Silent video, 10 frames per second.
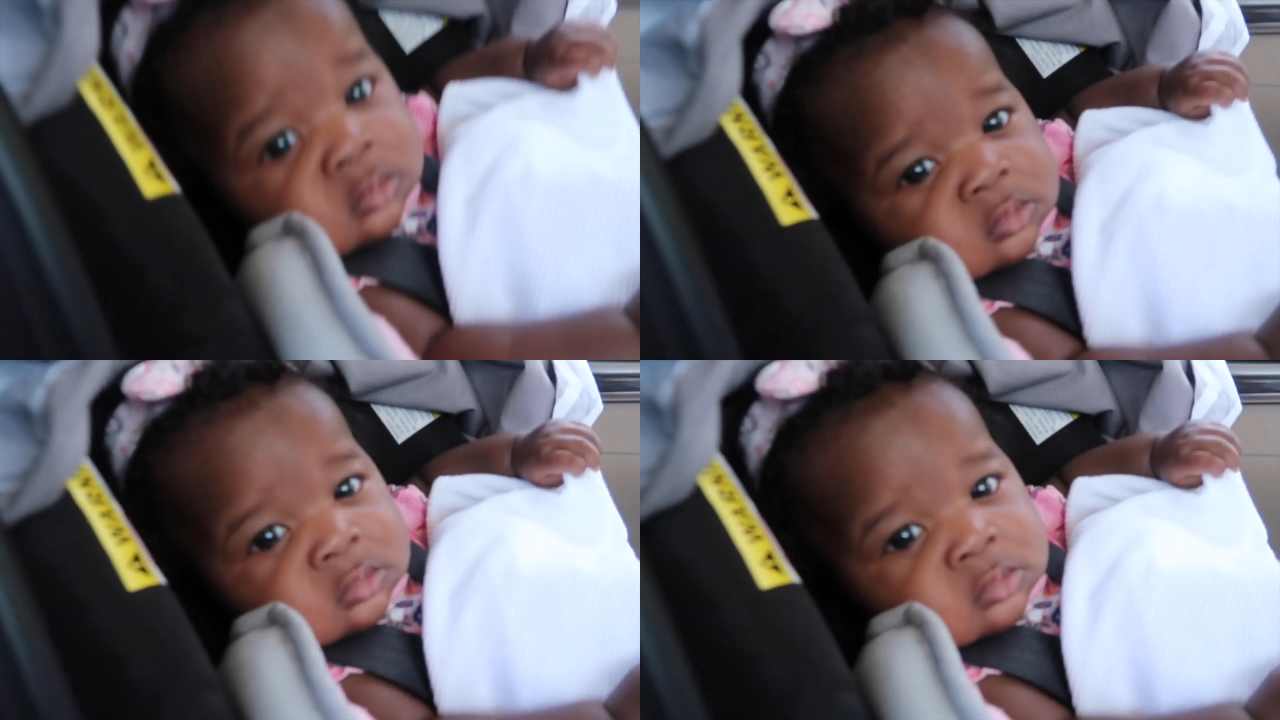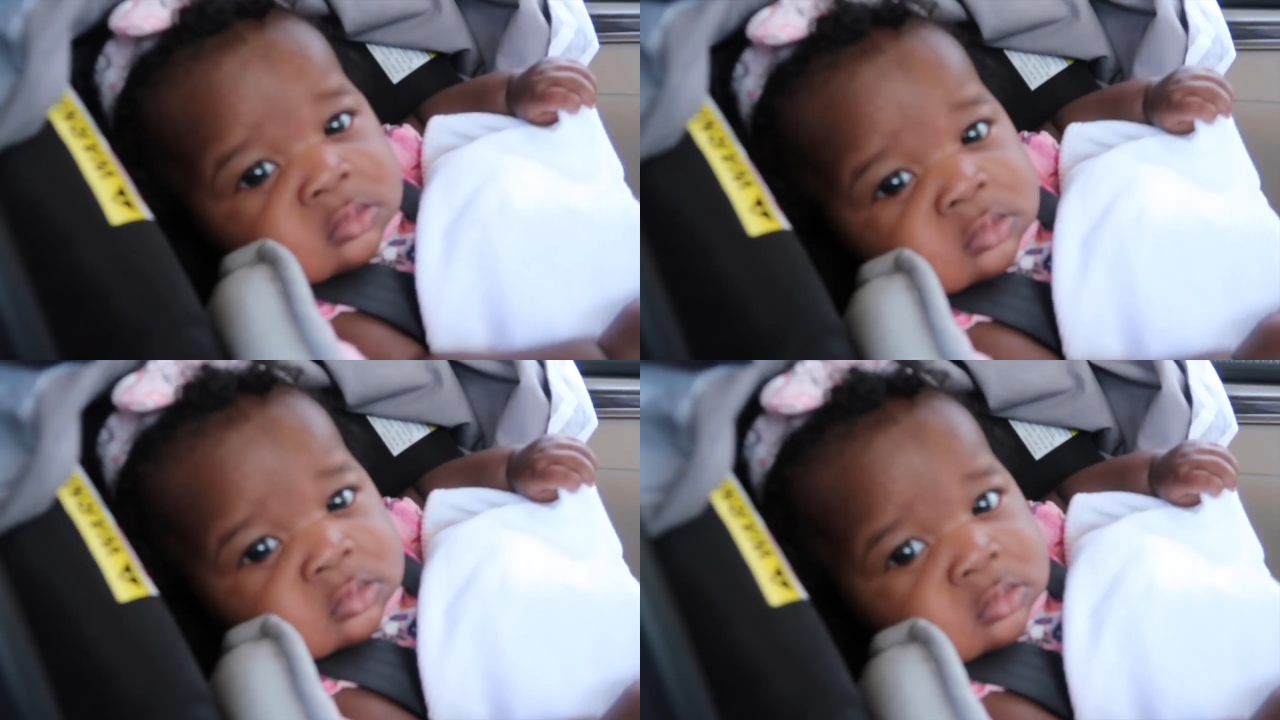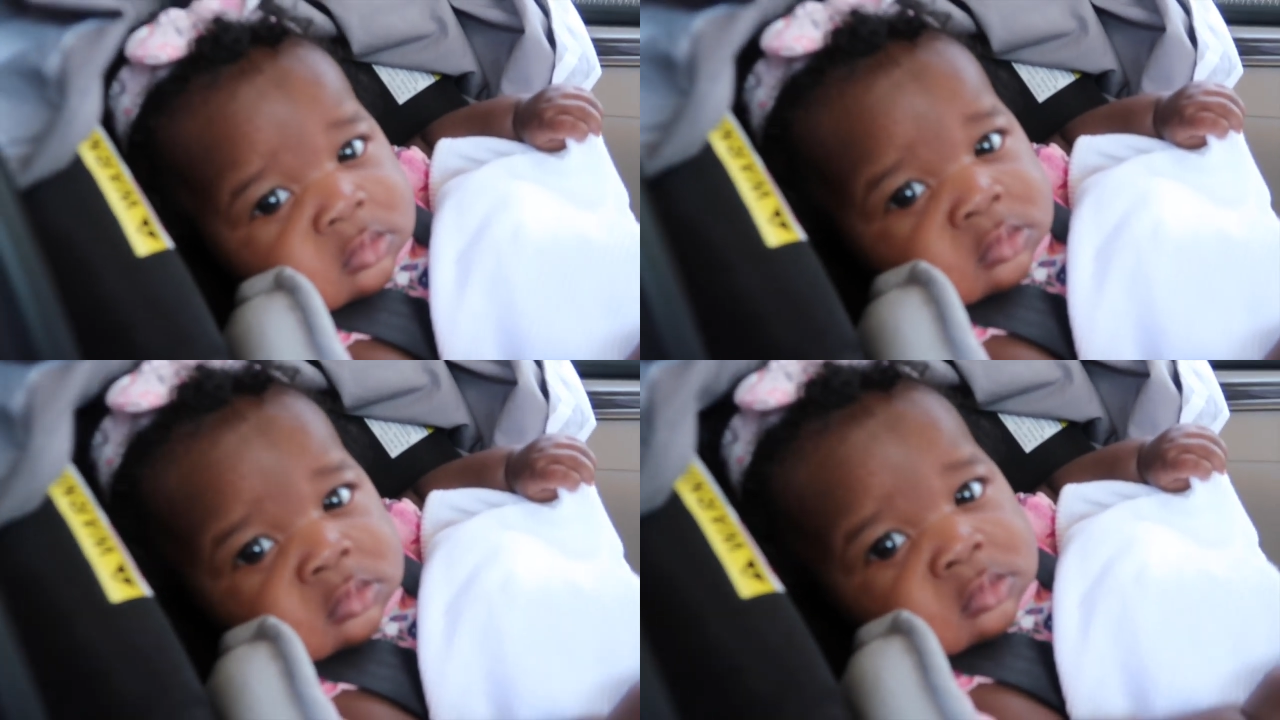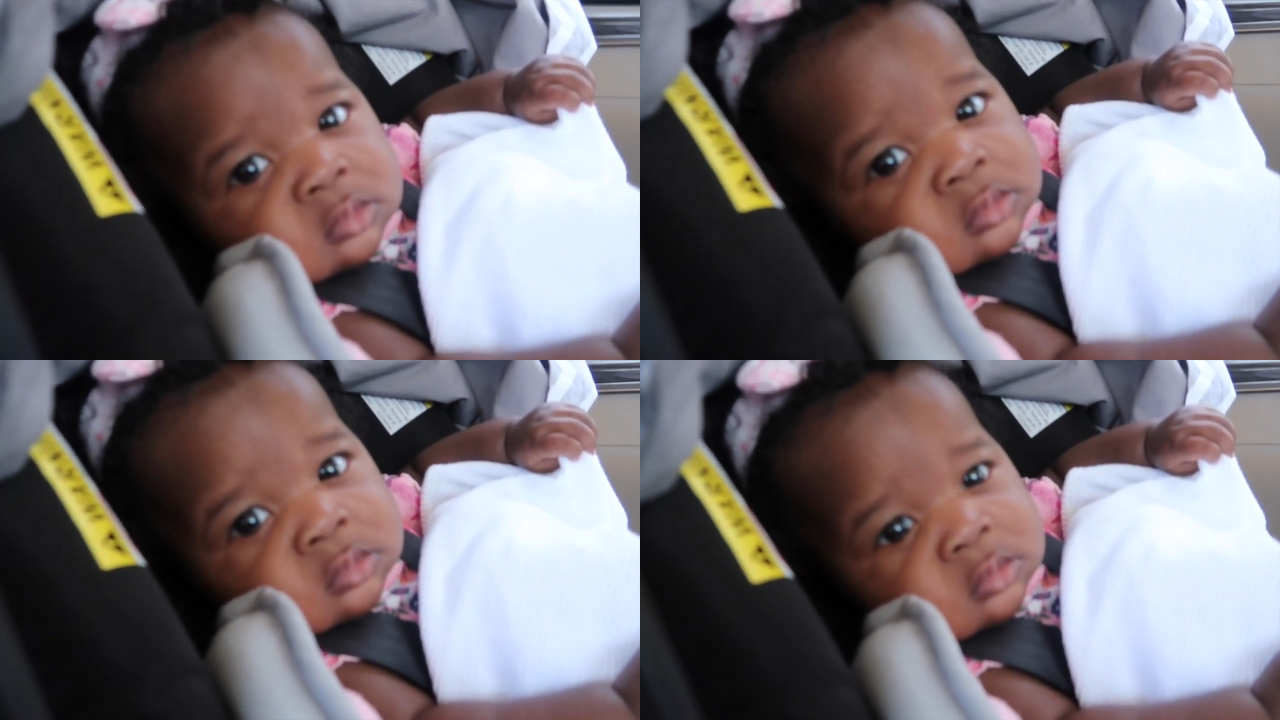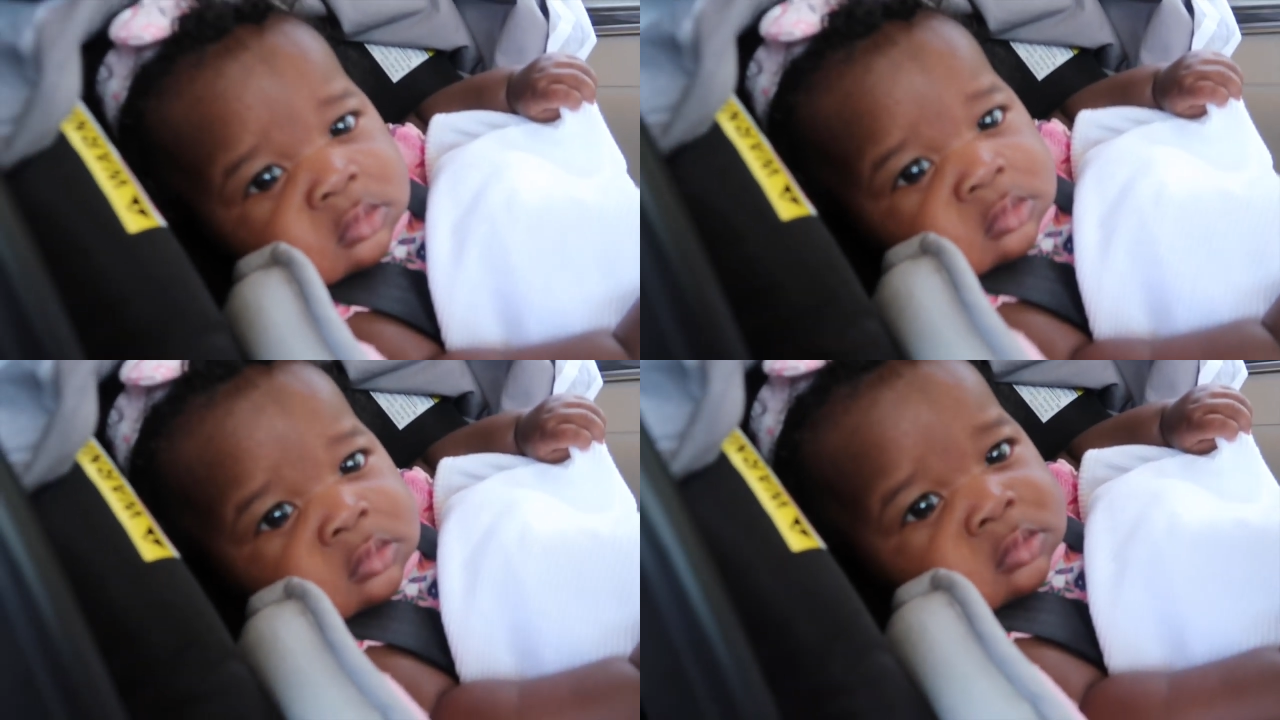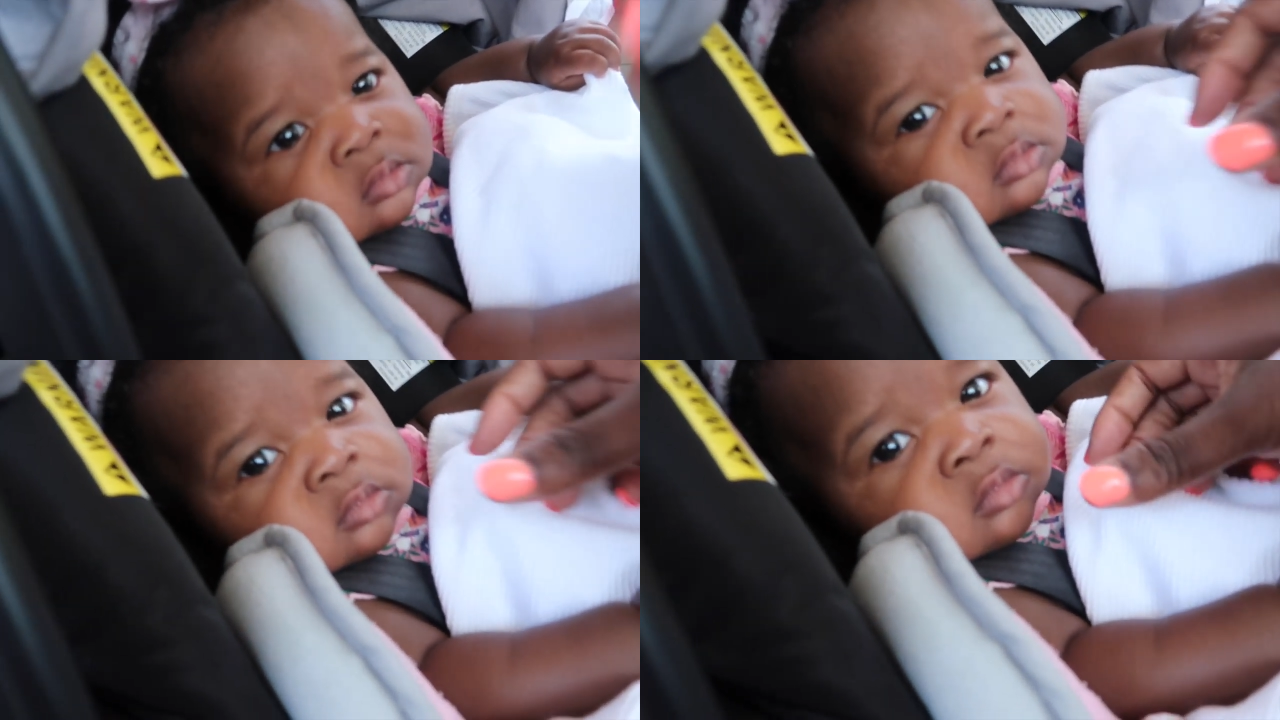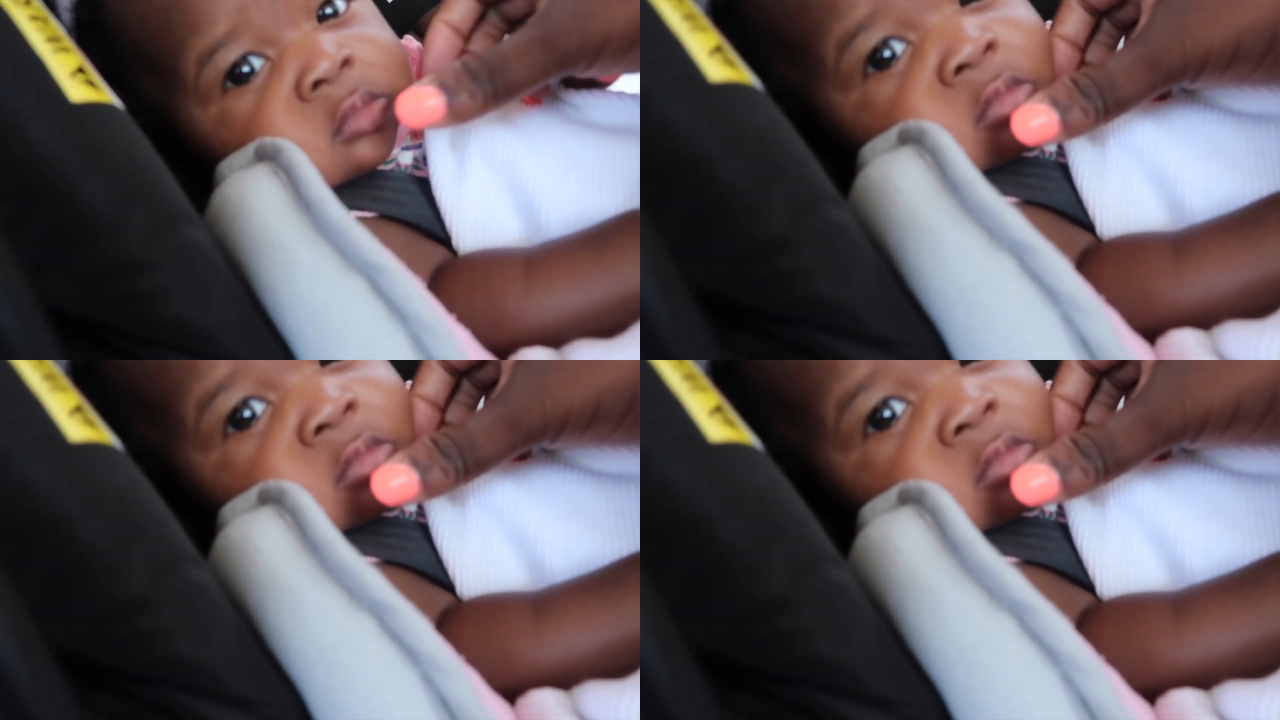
bottom row, you wanna